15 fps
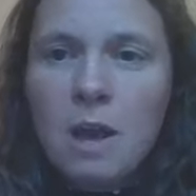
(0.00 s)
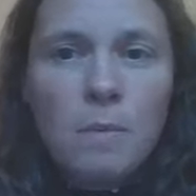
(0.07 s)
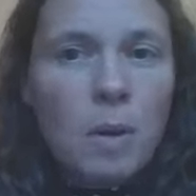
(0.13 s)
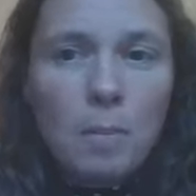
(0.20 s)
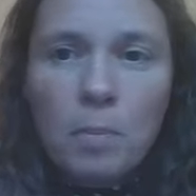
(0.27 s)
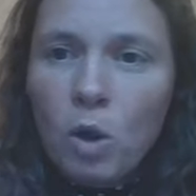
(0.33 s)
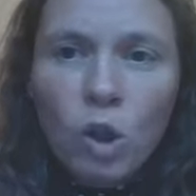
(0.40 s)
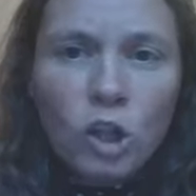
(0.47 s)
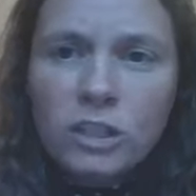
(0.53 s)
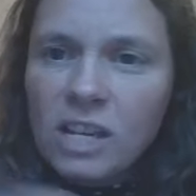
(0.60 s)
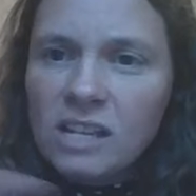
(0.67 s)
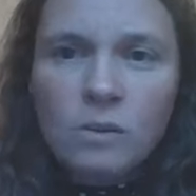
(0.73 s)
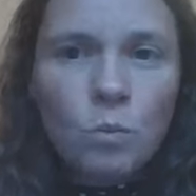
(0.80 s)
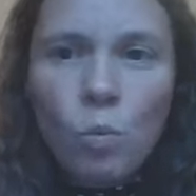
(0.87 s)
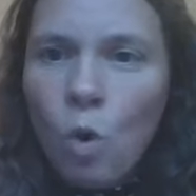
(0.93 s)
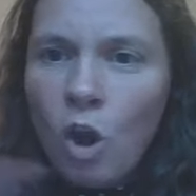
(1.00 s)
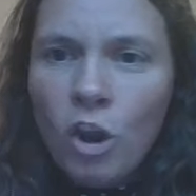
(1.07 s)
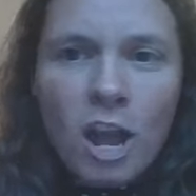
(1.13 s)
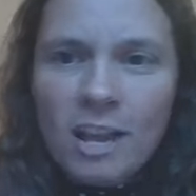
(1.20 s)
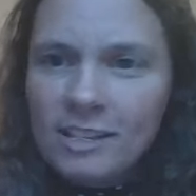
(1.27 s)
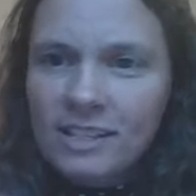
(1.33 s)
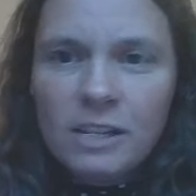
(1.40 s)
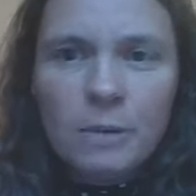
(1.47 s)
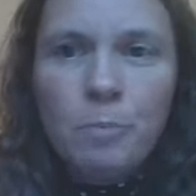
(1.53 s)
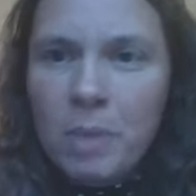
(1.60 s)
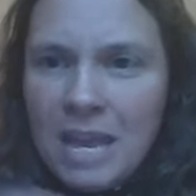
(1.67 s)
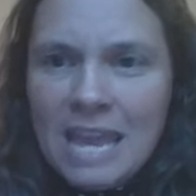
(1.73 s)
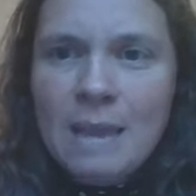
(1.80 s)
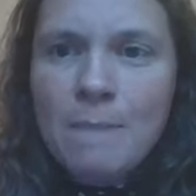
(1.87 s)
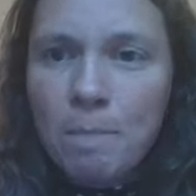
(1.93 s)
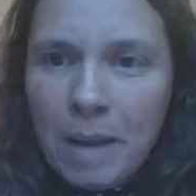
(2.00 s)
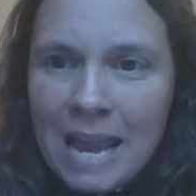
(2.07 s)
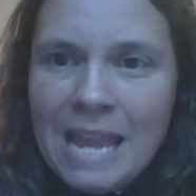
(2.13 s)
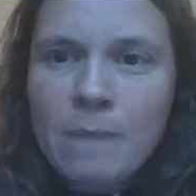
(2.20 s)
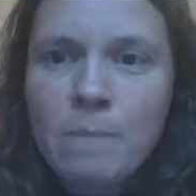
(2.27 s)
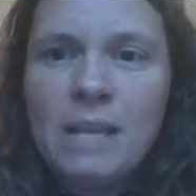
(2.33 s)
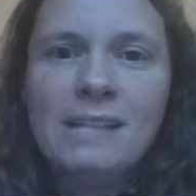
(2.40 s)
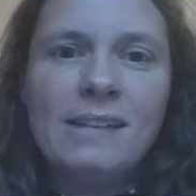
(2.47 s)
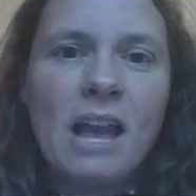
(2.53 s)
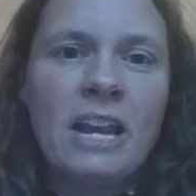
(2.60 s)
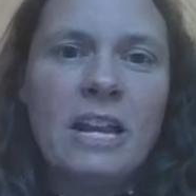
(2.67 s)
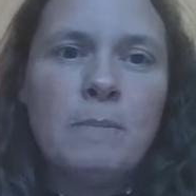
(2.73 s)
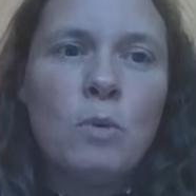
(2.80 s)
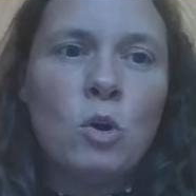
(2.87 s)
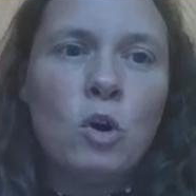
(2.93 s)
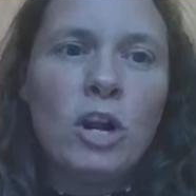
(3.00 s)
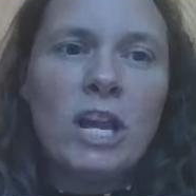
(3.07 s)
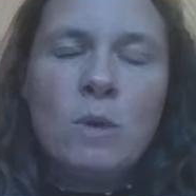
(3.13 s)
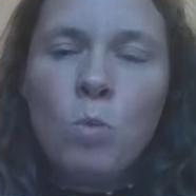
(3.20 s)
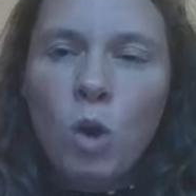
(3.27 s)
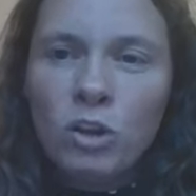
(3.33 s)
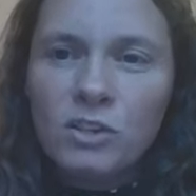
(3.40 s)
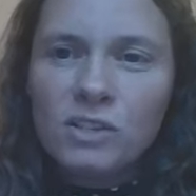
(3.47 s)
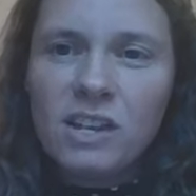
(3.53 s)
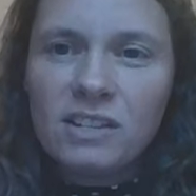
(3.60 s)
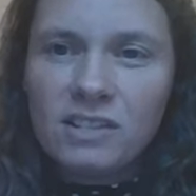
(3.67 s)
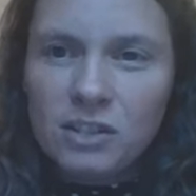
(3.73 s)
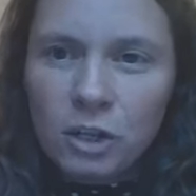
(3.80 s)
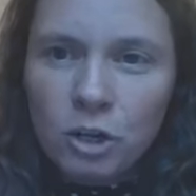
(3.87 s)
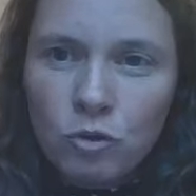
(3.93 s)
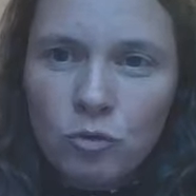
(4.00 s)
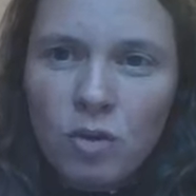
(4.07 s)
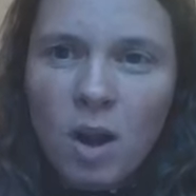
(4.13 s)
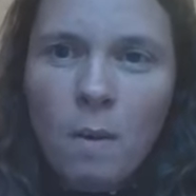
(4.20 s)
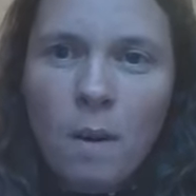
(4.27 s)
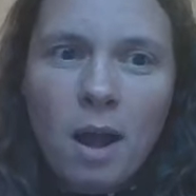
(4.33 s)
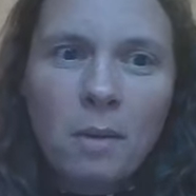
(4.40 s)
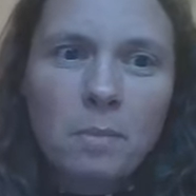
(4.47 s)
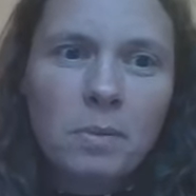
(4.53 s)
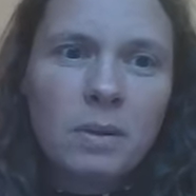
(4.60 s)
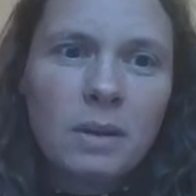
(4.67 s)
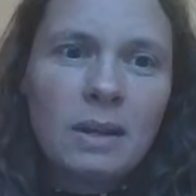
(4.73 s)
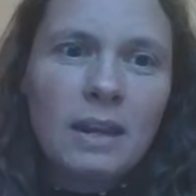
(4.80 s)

But Paul doesn't want us to be babies anymore. He wants us to grow up.